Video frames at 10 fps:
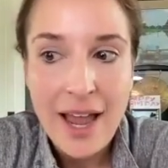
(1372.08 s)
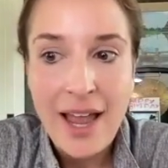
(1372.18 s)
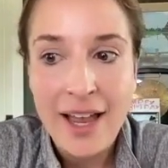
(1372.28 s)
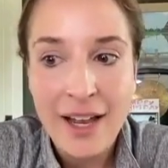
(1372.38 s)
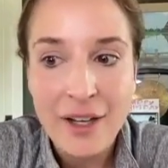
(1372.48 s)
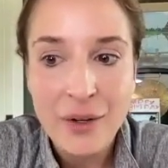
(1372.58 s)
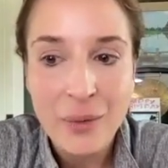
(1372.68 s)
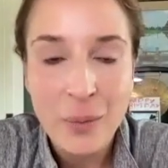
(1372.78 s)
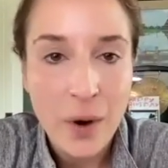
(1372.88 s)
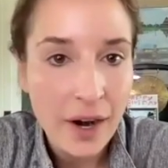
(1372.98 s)
and
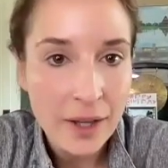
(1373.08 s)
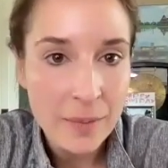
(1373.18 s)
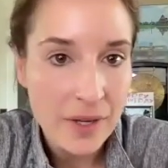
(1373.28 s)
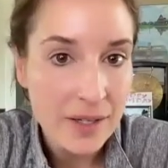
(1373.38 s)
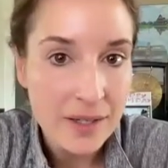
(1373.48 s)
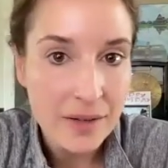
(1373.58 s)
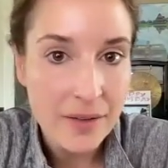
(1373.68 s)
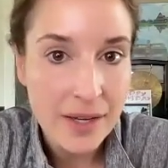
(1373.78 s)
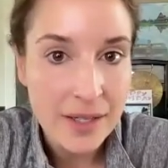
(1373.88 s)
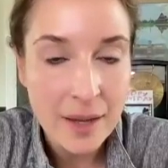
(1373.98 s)
what are the pieces of
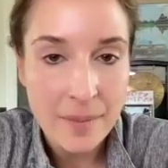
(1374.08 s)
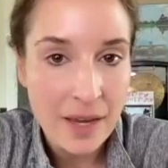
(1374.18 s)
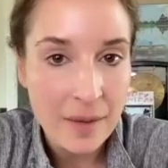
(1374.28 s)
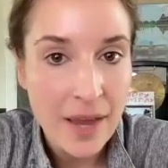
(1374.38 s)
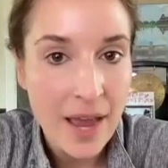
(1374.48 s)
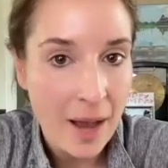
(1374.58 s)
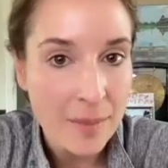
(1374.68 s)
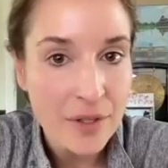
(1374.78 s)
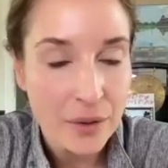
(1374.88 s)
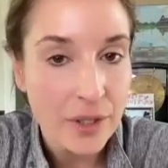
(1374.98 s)
this that make me
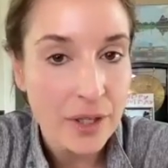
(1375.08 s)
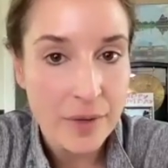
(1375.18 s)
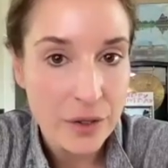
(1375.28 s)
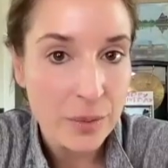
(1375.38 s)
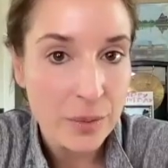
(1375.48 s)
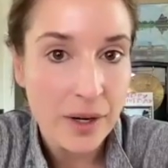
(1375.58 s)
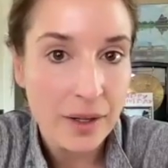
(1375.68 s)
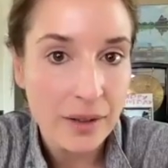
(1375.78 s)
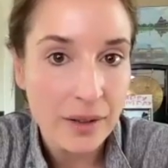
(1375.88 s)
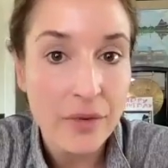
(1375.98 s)
absolutely
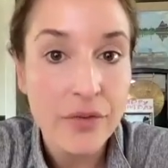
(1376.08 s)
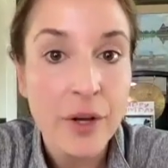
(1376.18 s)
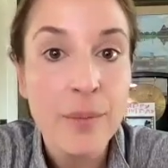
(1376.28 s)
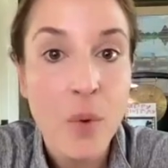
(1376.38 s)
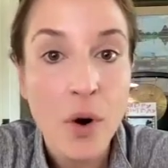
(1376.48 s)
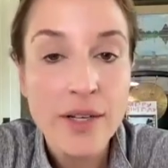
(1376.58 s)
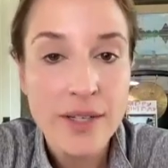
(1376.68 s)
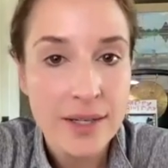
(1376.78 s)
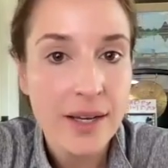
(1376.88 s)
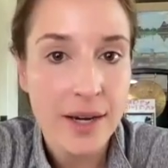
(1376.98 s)
miserable and feel more
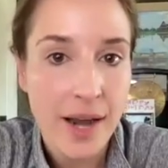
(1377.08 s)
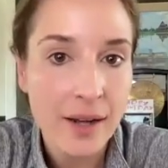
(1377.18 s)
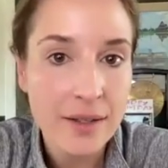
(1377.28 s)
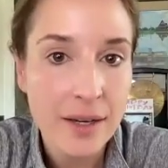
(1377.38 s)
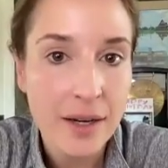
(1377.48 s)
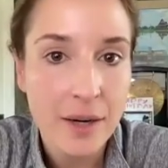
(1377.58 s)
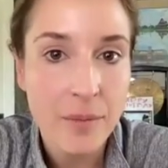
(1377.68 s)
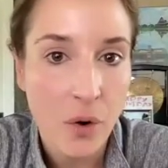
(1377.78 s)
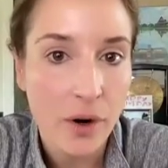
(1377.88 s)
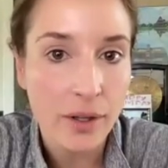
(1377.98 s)
disconnected and
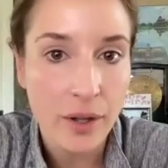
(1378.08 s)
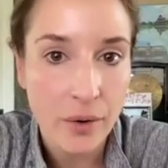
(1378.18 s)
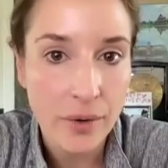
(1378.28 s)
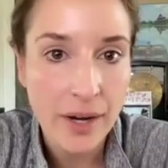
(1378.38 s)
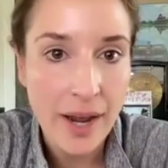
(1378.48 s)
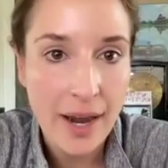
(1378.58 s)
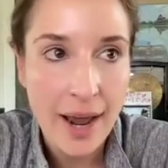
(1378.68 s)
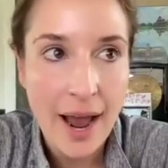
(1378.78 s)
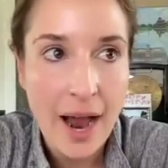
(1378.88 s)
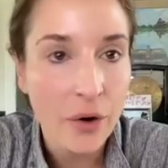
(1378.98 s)
more alone, and
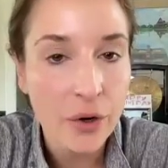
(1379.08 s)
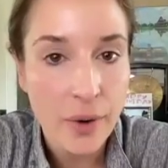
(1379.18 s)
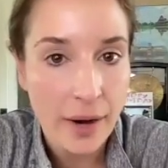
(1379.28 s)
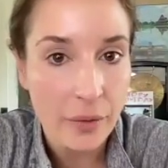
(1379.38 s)
how do I